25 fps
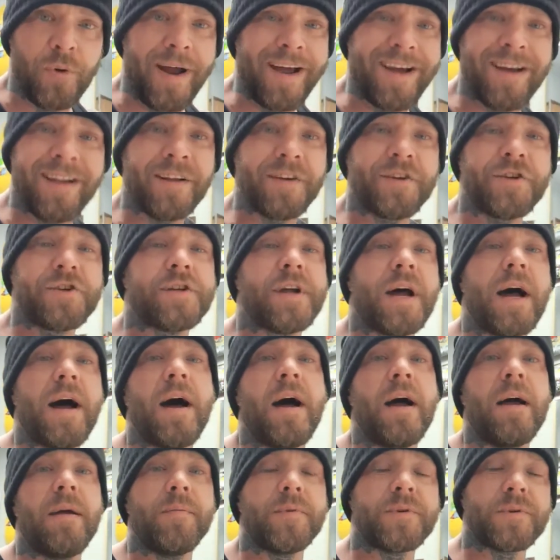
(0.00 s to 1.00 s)
hellish
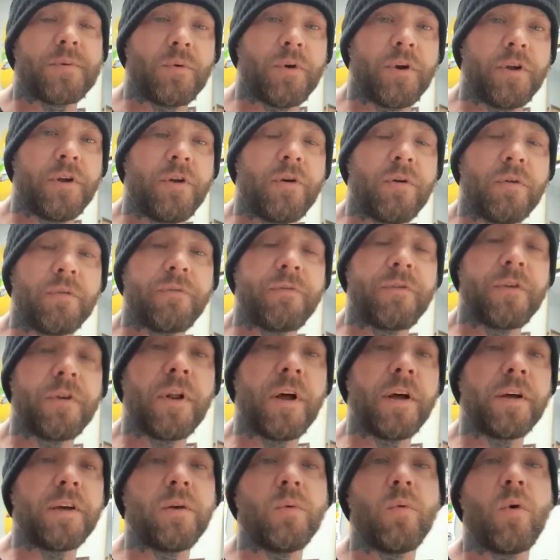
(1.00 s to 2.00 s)
times where you don't feel
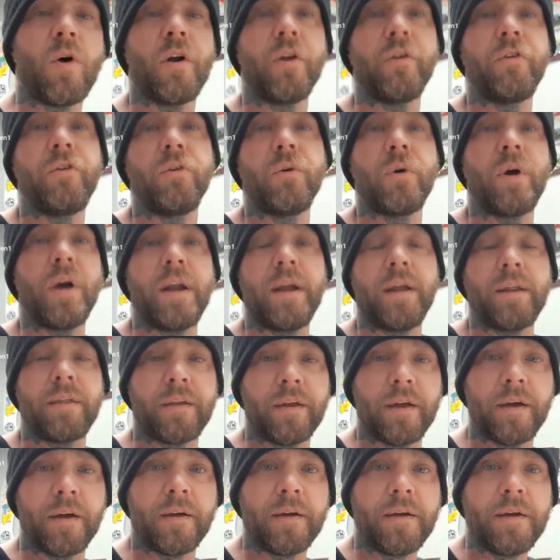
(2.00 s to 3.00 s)
like you want to do
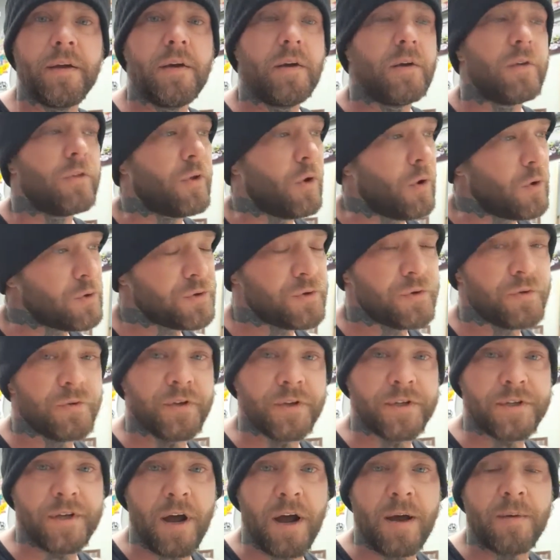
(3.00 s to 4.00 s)
anything, those are
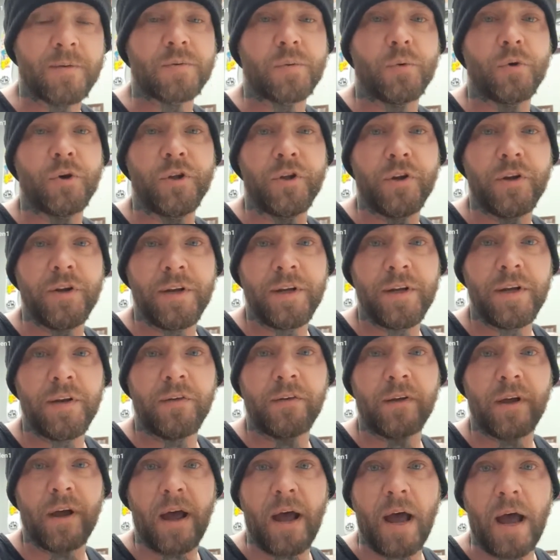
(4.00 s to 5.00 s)
the times where you
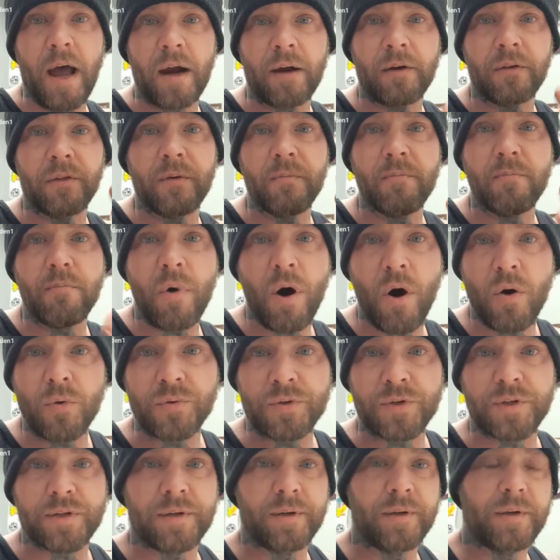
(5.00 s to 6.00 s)
need to act the
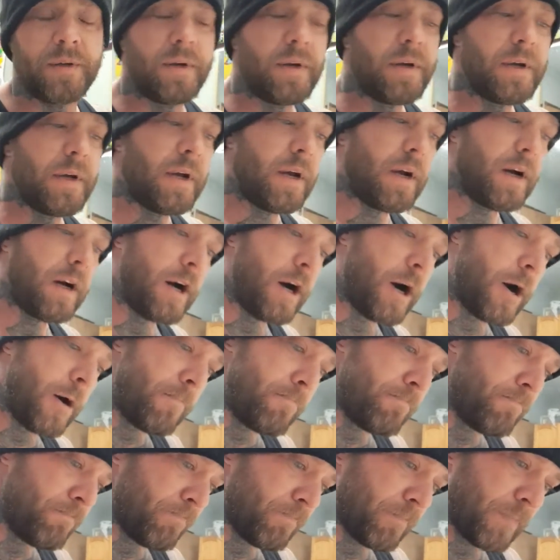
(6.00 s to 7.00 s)
most.
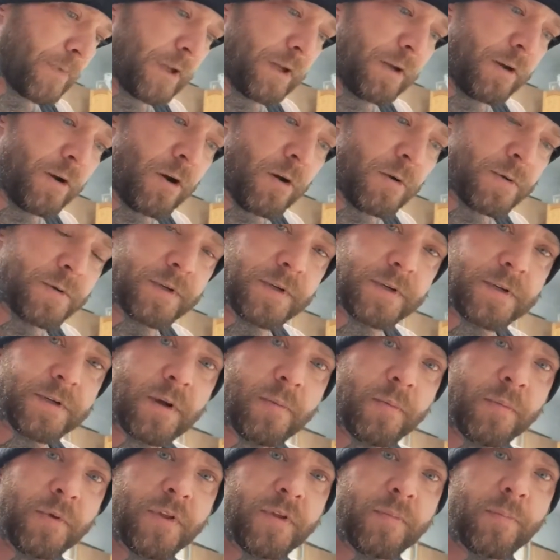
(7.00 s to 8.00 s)

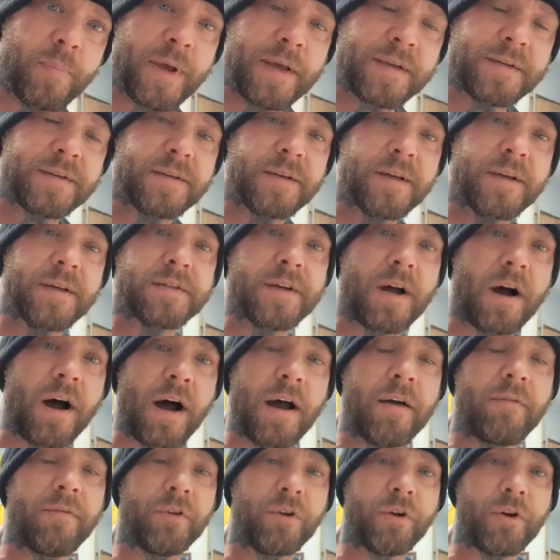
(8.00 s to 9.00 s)
Some of the best things
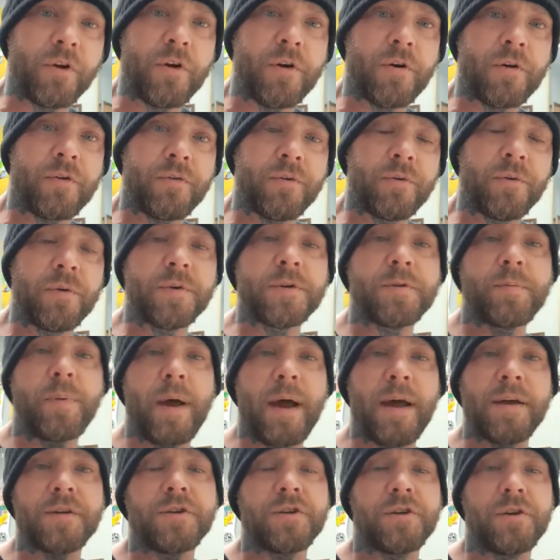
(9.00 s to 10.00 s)
I've learned through this
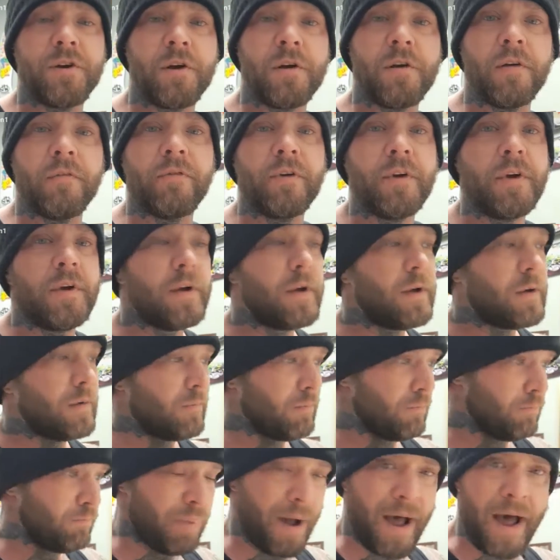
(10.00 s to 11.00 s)
past year of
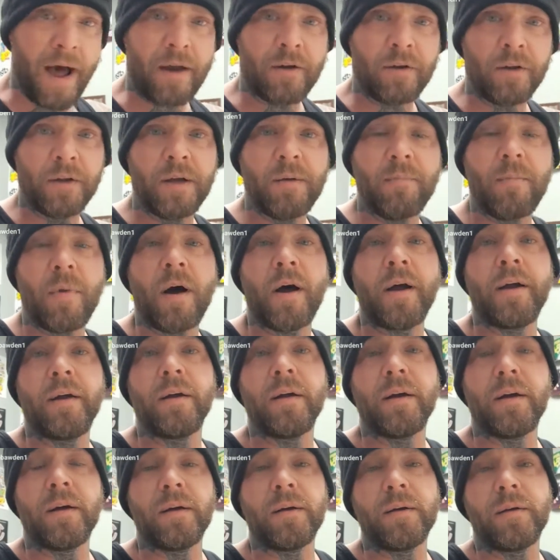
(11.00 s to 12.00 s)
battling
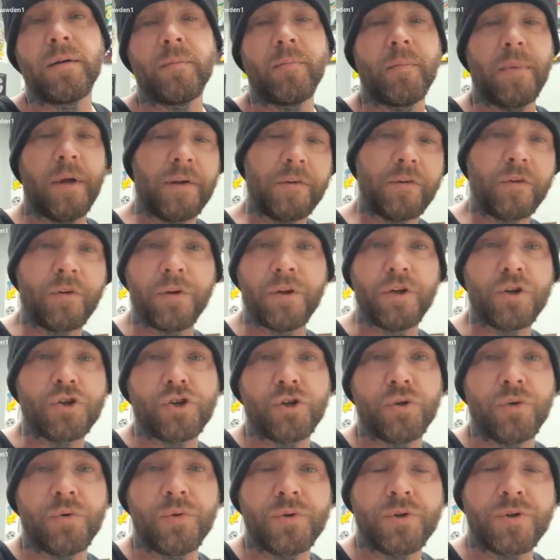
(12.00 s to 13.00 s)
my mental
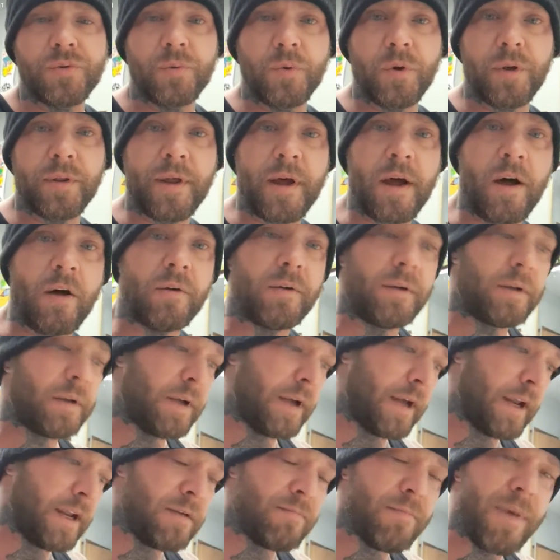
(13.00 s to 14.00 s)
issues without
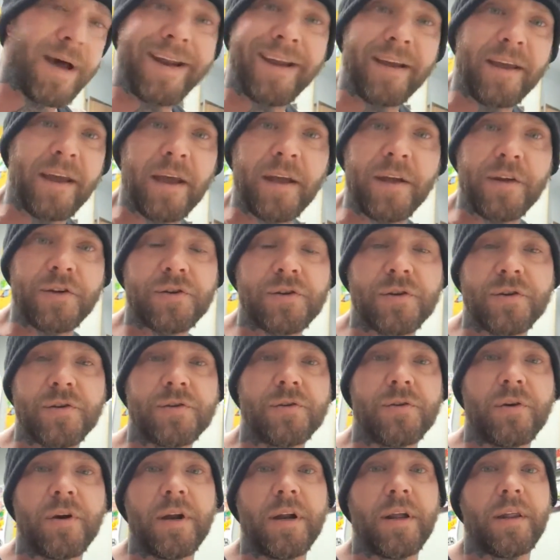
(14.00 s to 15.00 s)
any
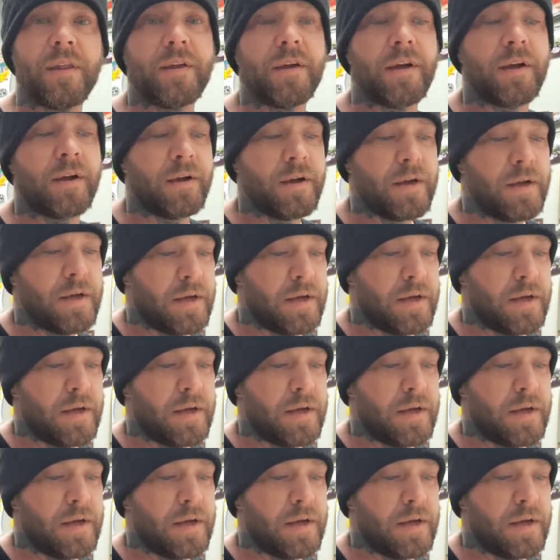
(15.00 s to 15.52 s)
medications or anything,